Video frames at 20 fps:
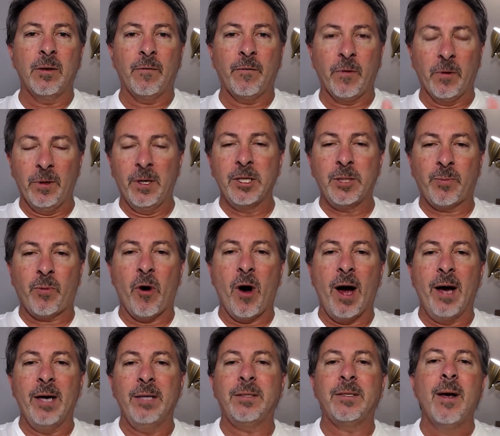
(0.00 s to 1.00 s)
for this
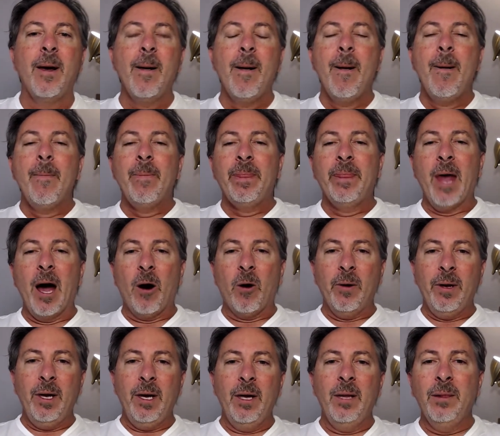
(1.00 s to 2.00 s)
price. Now,
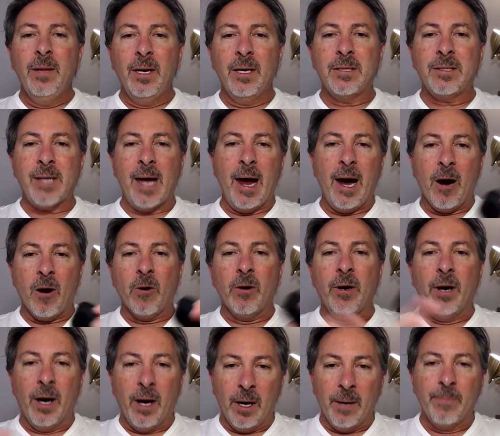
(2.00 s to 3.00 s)
in this
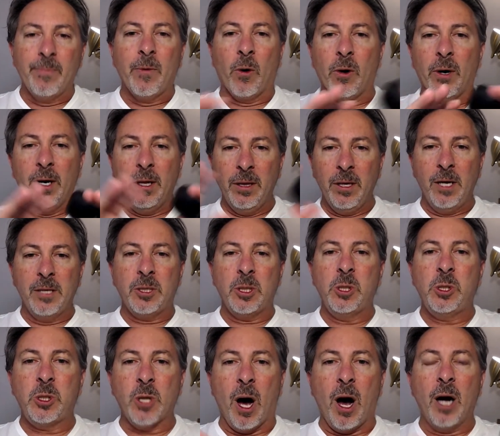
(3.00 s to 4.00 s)
area or in this
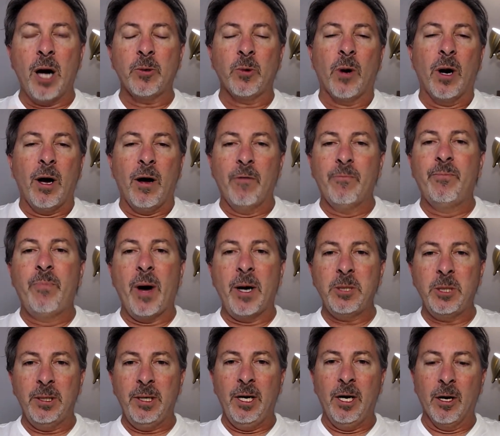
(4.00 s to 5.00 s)
genre of
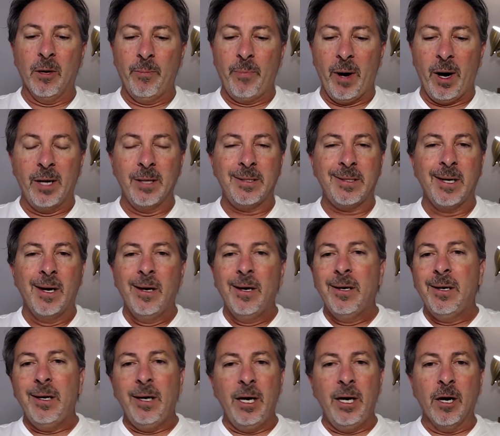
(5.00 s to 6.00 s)
budget earbuds,
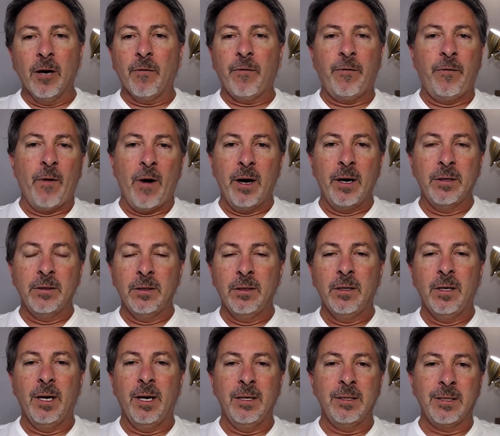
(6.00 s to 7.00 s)
Earfun
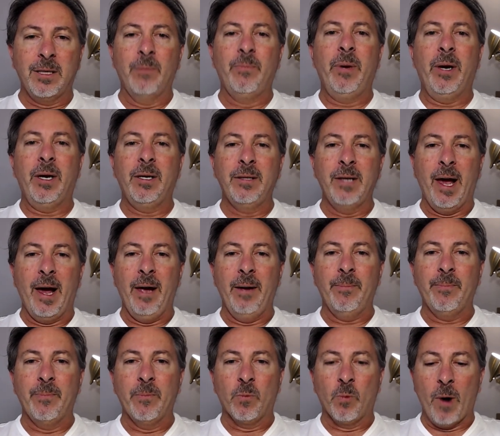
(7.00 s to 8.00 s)
is the big name,
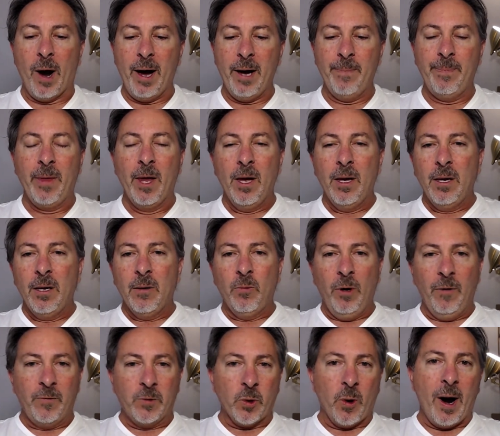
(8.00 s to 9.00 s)
right?
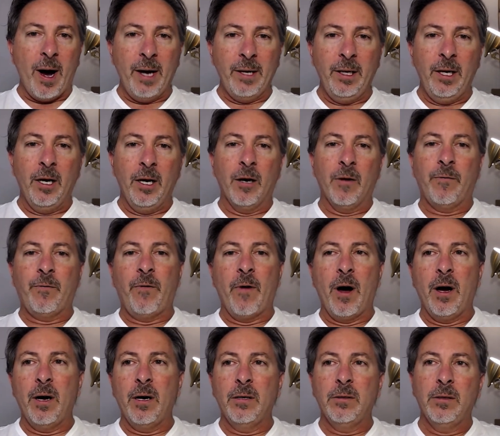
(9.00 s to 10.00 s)
We've tried
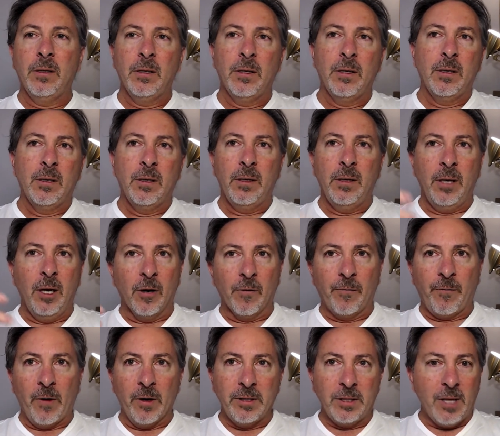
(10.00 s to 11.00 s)
Earfun.
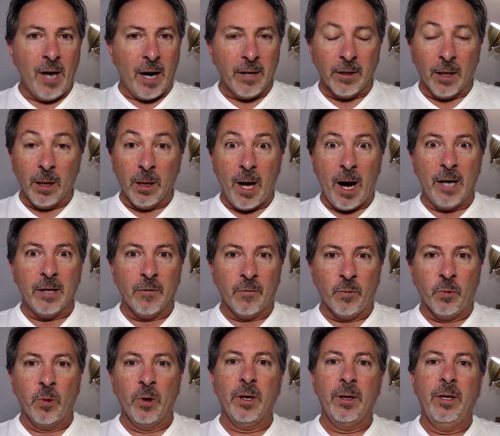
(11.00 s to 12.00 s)
Earfun's gotten a lot of
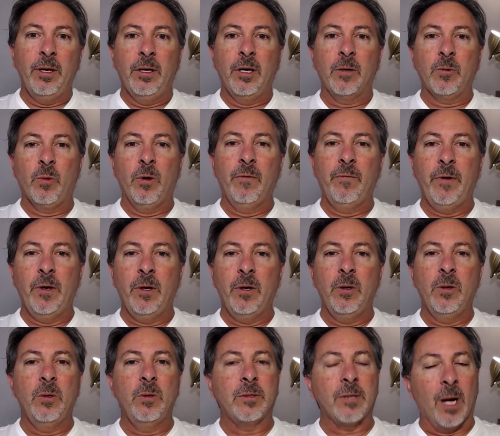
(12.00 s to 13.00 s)
really good
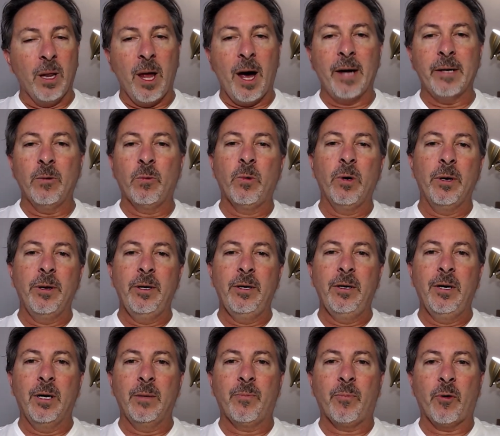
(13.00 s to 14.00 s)
reviews, a lot of really
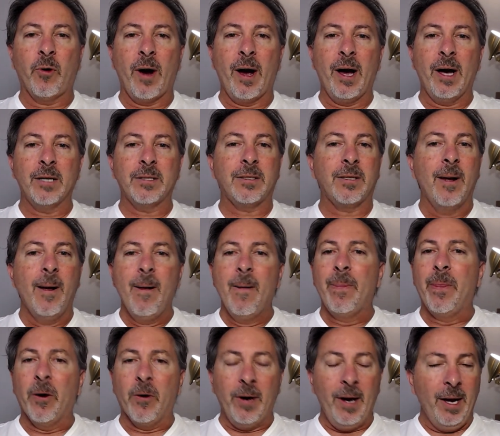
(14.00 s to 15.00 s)
good press.
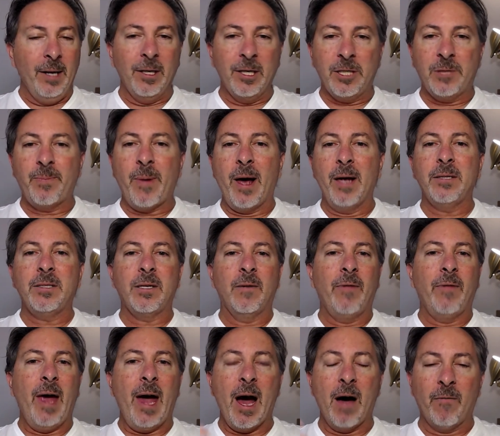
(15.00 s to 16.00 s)
They're inexpensive.
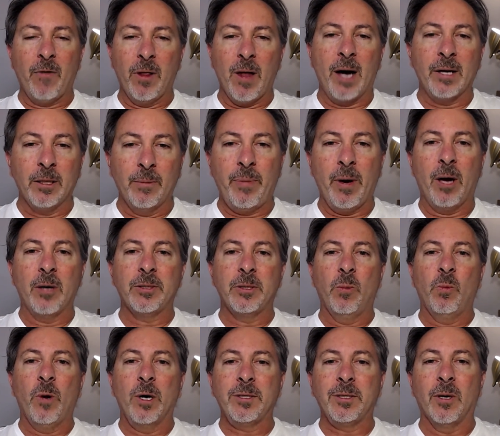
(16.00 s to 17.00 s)
They have a lot of bells
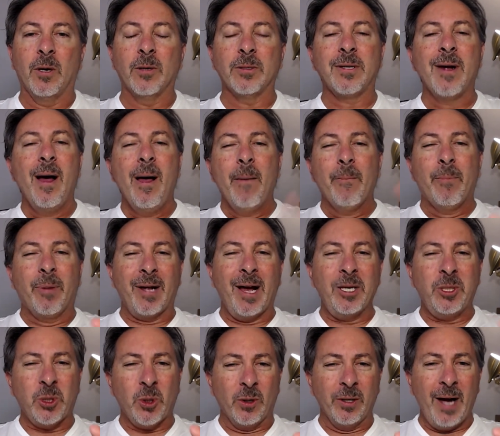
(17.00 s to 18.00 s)
and whistles. But I
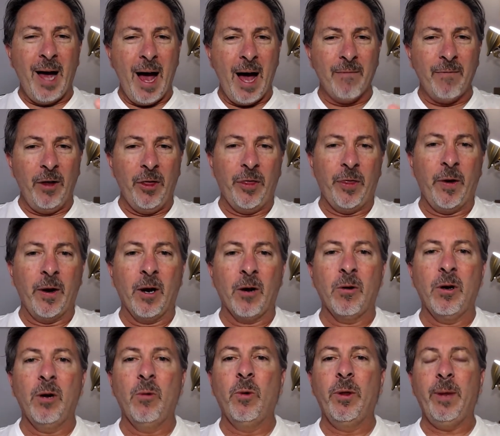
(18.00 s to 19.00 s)
sort of have a
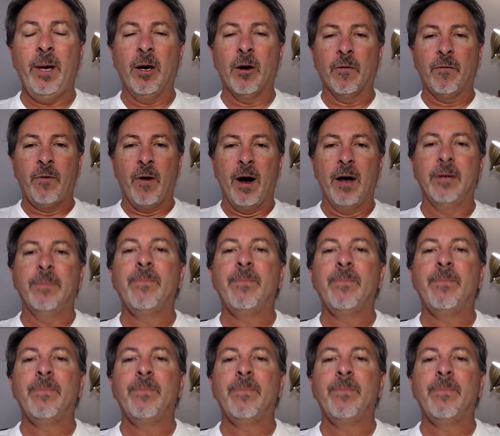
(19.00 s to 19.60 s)
theory with Earfun.